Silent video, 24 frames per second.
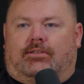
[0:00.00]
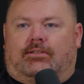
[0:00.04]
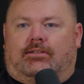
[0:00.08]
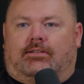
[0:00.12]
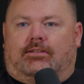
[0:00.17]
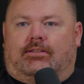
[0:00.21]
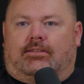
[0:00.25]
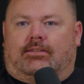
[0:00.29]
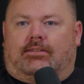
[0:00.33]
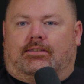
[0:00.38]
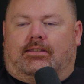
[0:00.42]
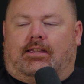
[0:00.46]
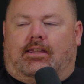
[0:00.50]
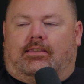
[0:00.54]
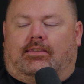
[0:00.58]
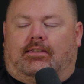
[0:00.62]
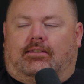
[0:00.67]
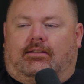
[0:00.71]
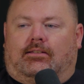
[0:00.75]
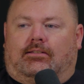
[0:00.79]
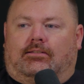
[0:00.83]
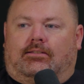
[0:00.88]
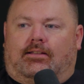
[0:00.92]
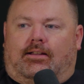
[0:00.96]
because I
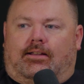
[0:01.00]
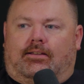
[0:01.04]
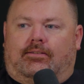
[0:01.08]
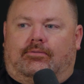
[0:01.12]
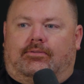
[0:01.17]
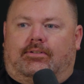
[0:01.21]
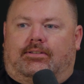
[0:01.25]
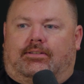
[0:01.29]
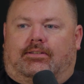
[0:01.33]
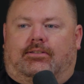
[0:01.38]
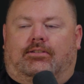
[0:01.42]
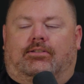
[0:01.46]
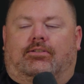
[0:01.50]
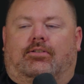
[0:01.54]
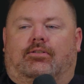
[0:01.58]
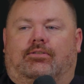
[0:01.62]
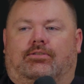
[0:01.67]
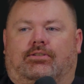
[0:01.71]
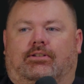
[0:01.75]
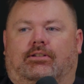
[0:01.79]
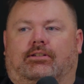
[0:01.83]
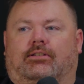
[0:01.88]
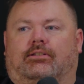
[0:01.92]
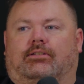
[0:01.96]
think a lot of us in
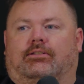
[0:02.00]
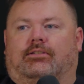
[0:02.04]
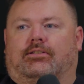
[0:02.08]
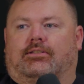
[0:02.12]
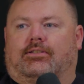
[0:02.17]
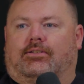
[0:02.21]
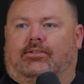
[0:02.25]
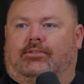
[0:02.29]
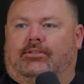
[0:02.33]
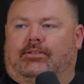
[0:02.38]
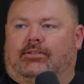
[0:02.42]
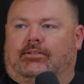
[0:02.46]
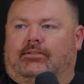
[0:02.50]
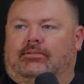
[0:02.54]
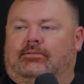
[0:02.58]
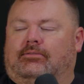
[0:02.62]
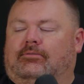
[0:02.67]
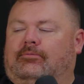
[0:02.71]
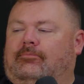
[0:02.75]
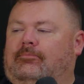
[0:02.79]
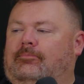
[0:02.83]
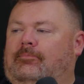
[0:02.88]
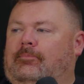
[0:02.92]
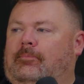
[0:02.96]
coaching and consulting,
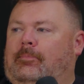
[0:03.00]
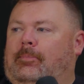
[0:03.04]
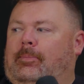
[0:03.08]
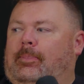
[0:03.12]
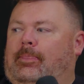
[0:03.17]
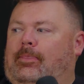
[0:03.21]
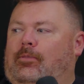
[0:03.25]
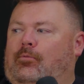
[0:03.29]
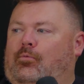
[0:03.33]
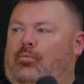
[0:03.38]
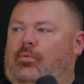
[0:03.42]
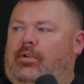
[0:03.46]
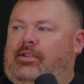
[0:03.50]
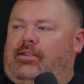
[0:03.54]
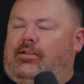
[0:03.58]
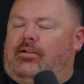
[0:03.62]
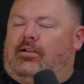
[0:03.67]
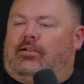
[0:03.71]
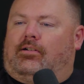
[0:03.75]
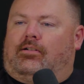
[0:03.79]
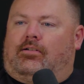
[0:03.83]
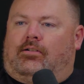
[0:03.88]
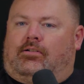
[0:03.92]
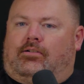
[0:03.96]
we
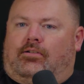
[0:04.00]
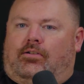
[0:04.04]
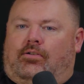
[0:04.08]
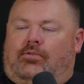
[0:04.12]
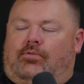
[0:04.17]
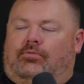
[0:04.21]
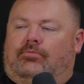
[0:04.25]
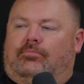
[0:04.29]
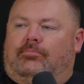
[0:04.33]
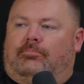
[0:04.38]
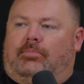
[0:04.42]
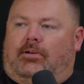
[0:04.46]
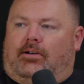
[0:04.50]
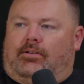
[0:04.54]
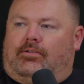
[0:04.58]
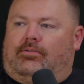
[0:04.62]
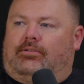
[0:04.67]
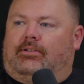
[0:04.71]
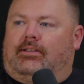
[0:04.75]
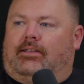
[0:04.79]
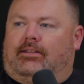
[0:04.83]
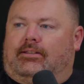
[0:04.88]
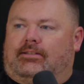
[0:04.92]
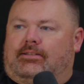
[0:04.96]
are our own
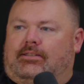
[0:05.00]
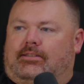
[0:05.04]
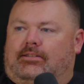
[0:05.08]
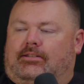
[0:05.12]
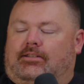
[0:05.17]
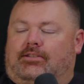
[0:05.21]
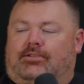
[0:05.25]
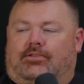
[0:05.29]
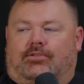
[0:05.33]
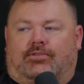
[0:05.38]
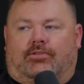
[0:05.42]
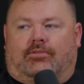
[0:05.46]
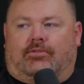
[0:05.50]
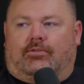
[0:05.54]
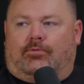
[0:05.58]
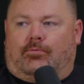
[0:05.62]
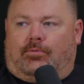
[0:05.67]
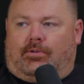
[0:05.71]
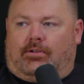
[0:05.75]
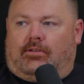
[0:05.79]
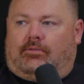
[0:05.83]
bottlenecks because there's only one